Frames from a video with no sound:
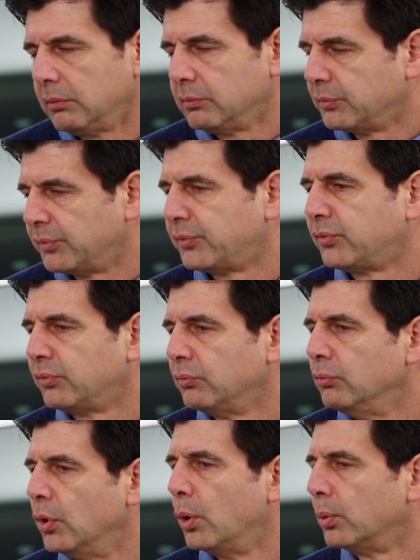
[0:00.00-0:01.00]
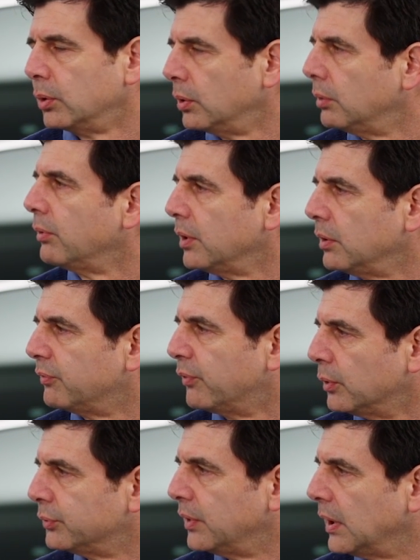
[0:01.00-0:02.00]
there's nowhere that it
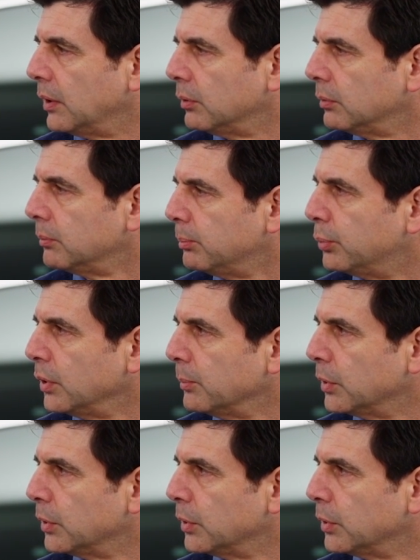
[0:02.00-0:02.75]
falls down, pretty